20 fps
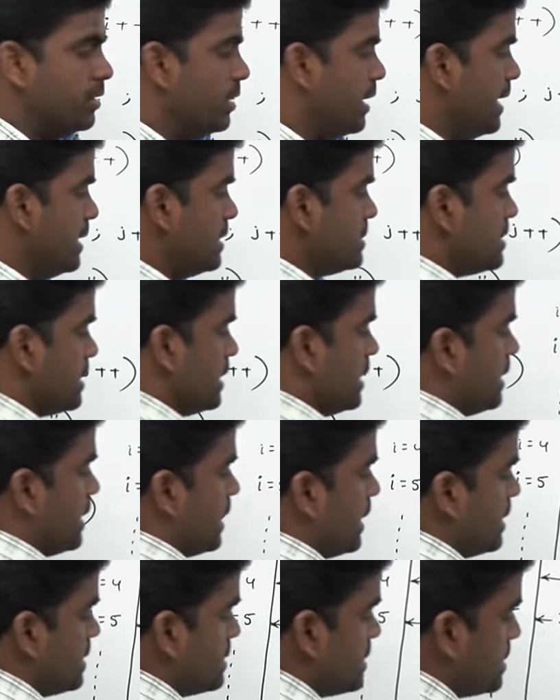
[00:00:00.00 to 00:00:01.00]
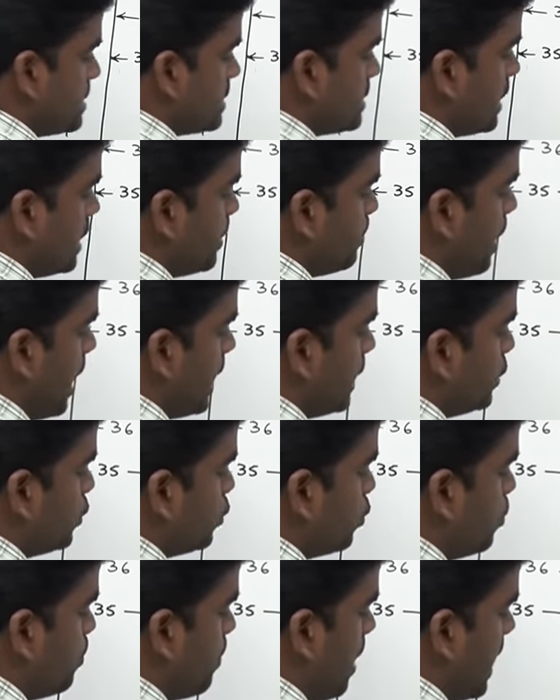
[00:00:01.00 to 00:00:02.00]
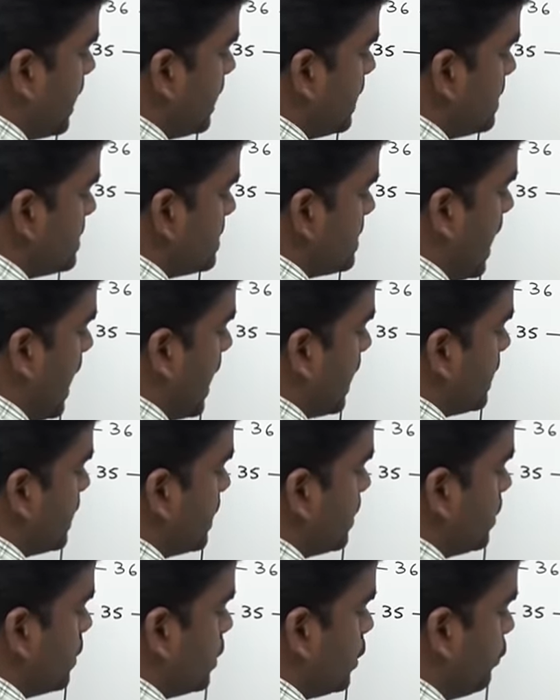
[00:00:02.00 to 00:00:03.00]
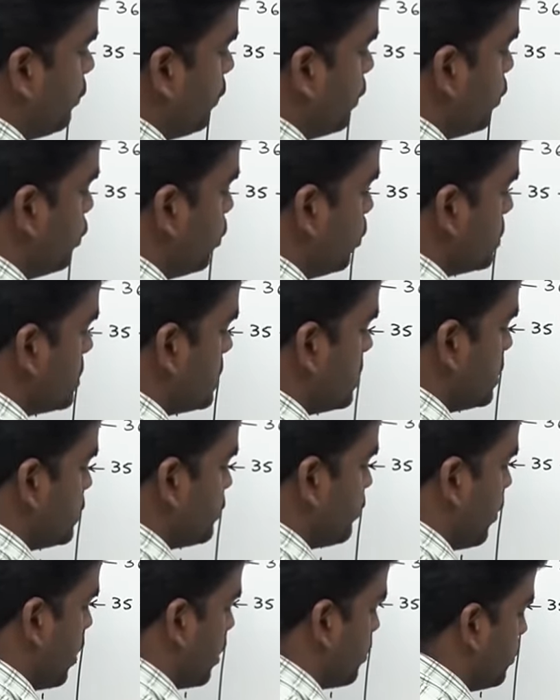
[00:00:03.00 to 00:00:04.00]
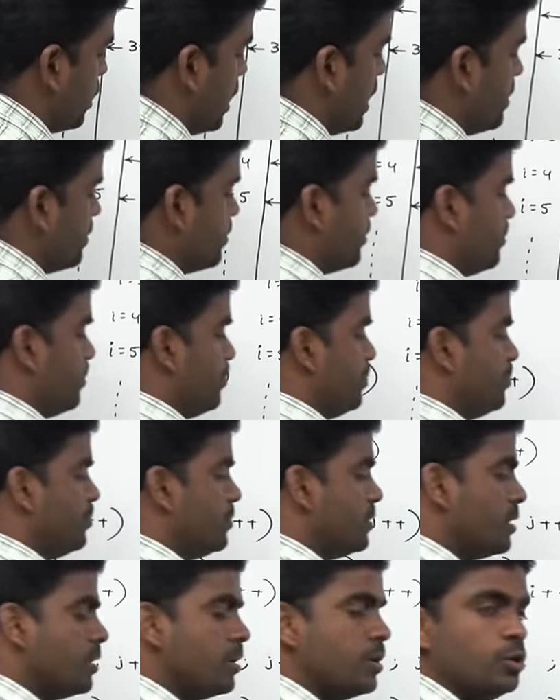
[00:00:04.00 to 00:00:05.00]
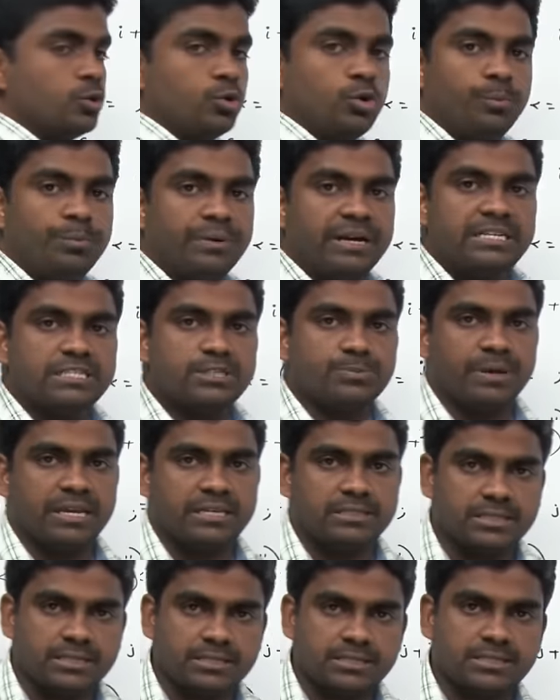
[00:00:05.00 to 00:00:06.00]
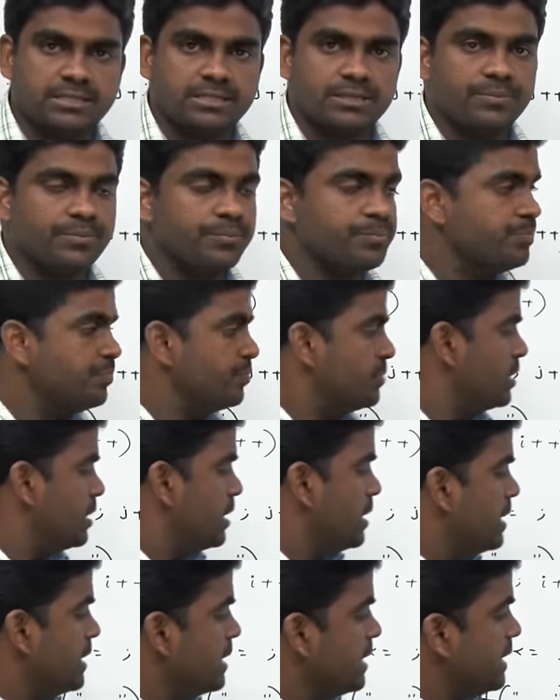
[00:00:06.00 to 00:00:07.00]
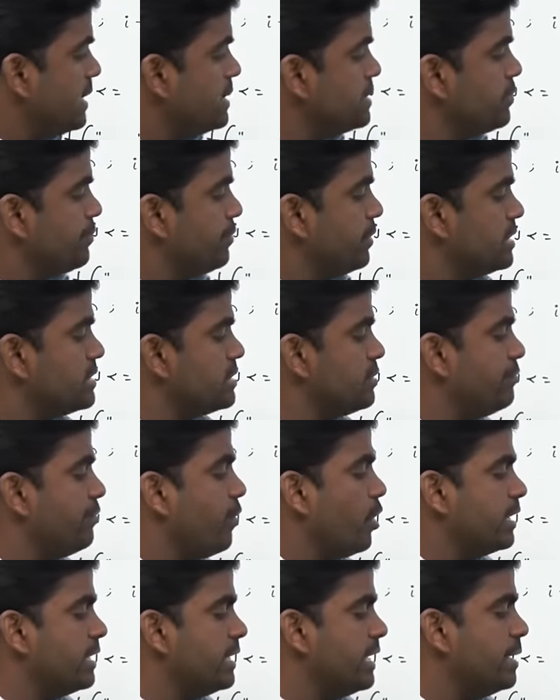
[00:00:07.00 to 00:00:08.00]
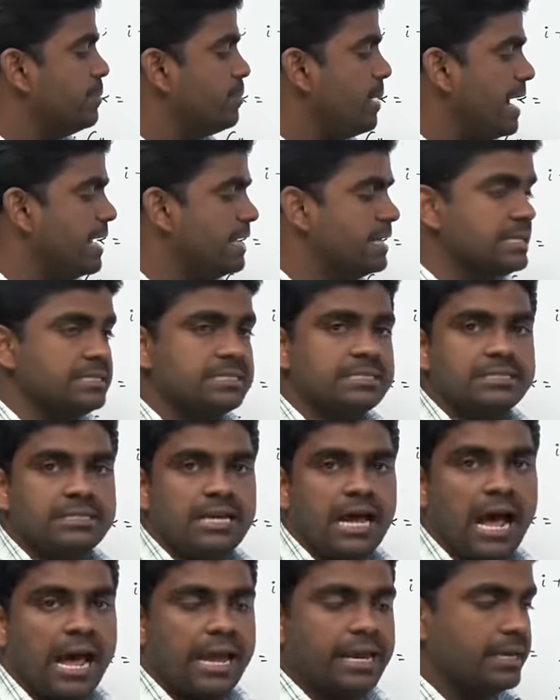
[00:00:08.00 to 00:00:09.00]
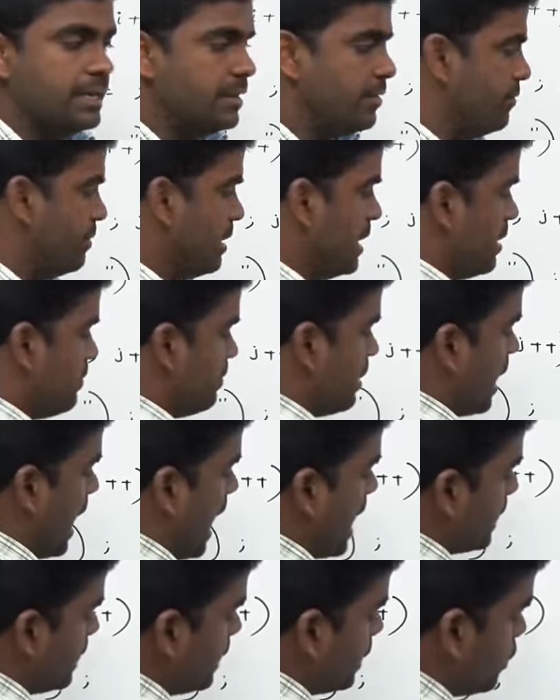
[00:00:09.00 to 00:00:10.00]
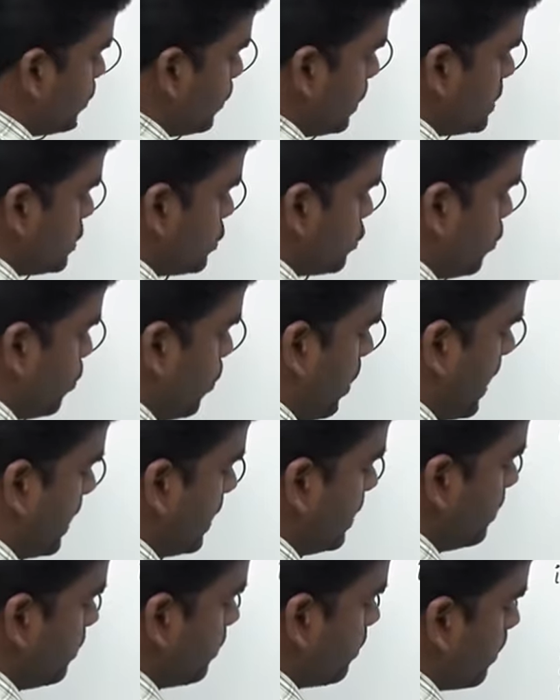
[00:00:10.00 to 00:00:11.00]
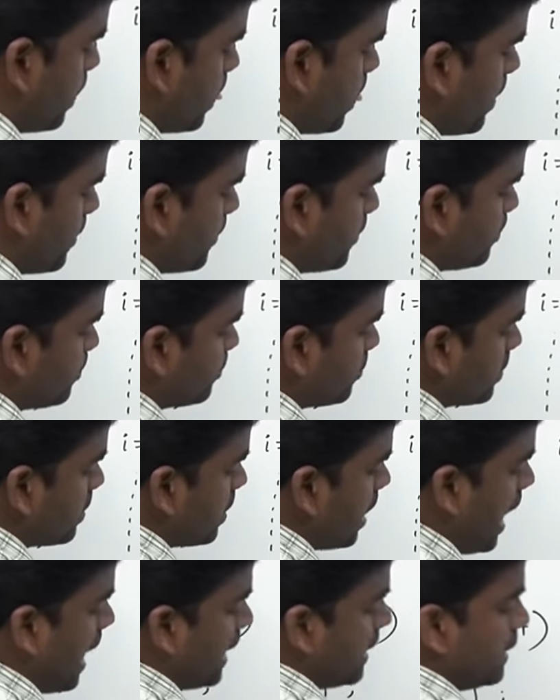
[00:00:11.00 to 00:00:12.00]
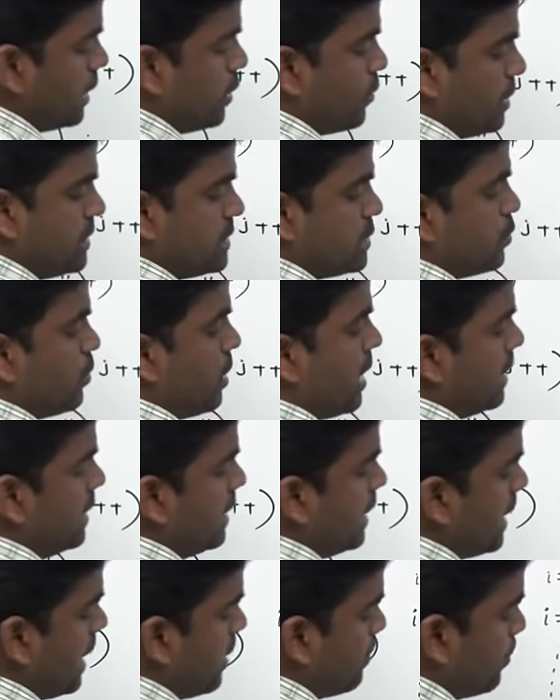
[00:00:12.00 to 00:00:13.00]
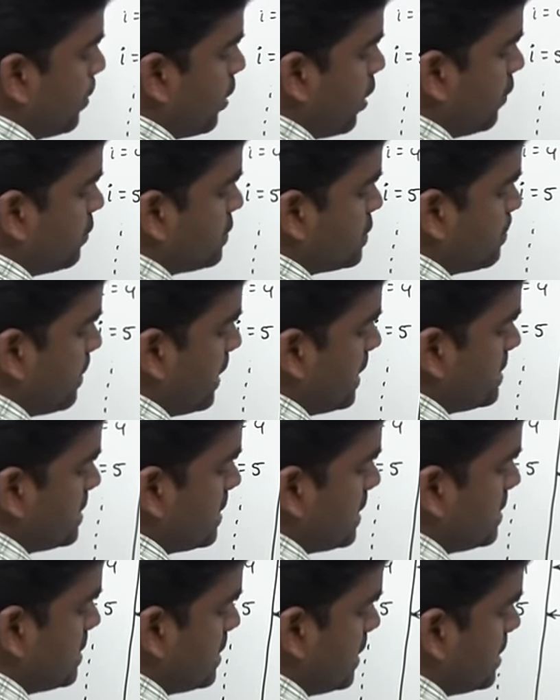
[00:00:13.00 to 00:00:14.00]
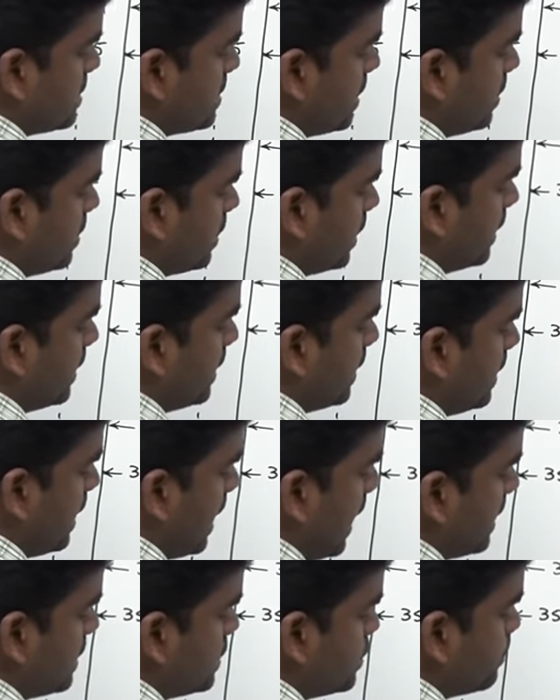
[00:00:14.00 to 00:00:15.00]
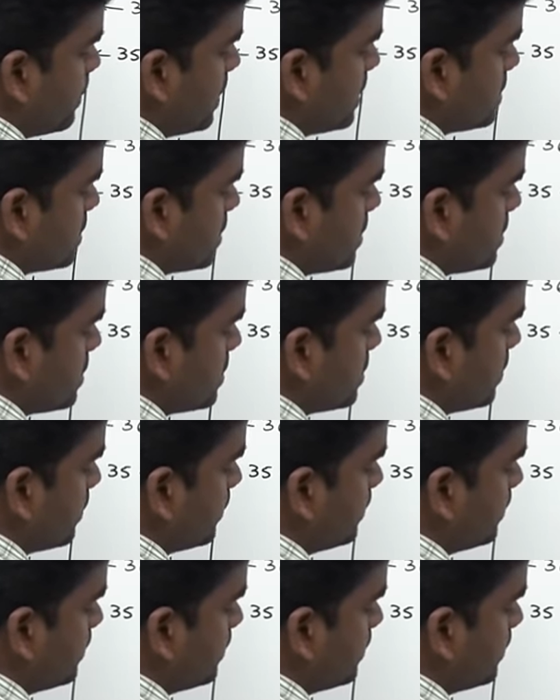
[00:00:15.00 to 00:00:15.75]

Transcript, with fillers: right see here it is a c by 2 minus i if you use this formula to print spaces here it is a first 40 minus i whenever i equals to 1 i equals to 1 number of spaces is a 39 spaces